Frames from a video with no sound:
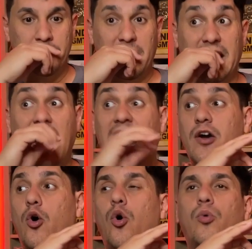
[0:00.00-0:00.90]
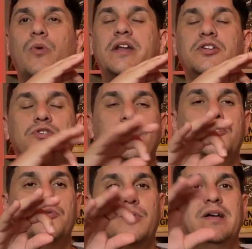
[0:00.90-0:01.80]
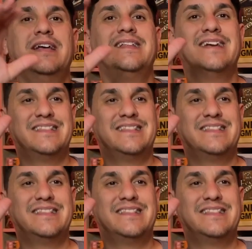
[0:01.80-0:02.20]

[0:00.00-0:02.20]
Like, I already knew that